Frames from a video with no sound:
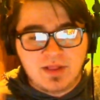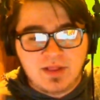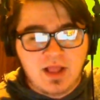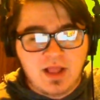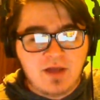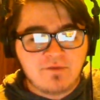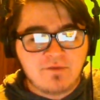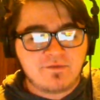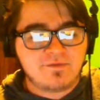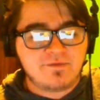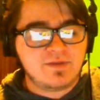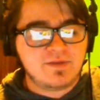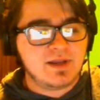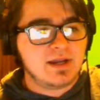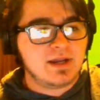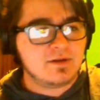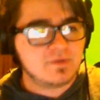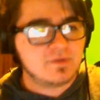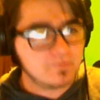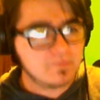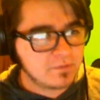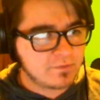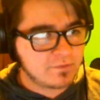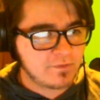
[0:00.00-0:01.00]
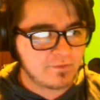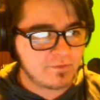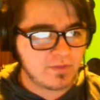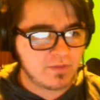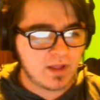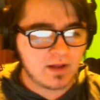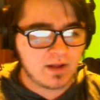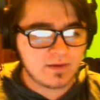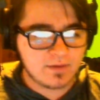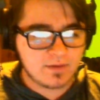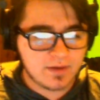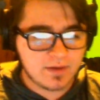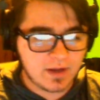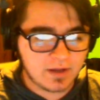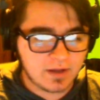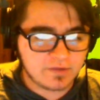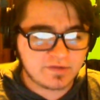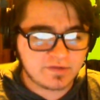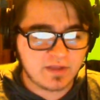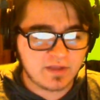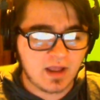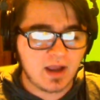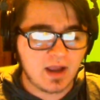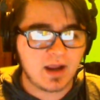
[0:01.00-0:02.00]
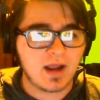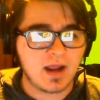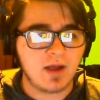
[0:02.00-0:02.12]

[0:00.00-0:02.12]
love to get something for Sly.